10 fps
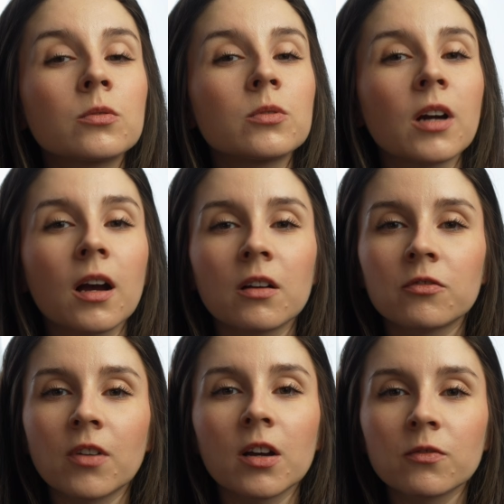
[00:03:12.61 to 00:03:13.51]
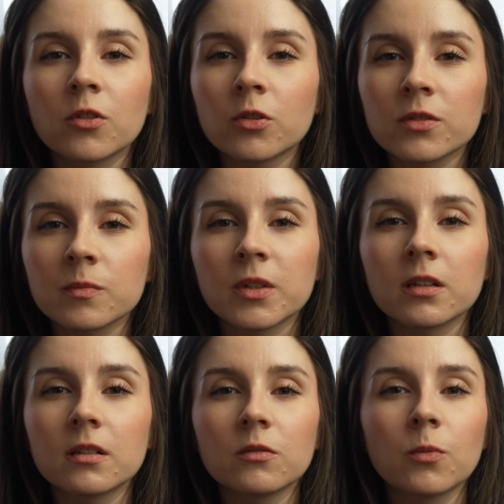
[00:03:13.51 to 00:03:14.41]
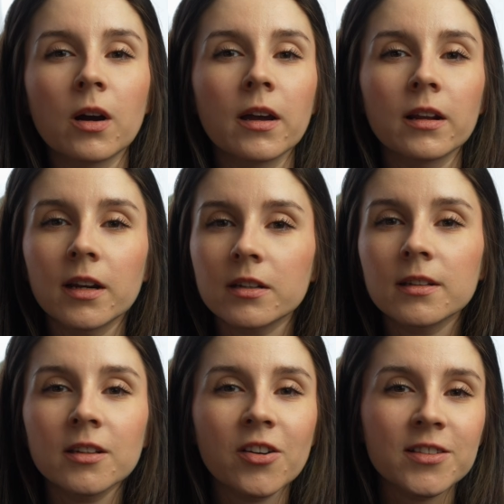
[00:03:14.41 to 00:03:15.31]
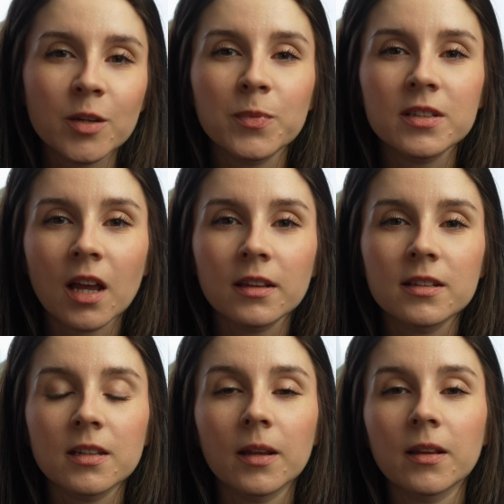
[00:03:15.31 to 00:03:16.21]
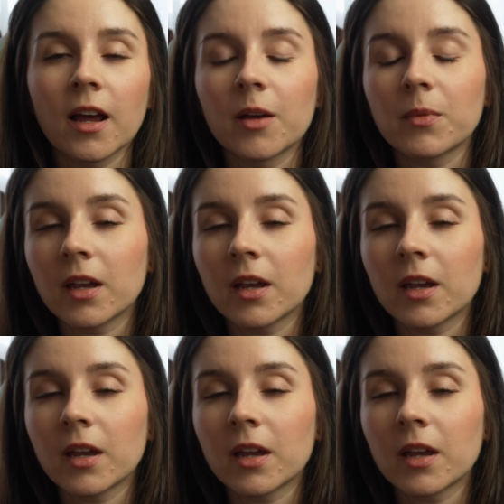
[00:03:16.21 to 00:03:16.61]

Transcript: cook a 5-course meal while learning the recipes at the same time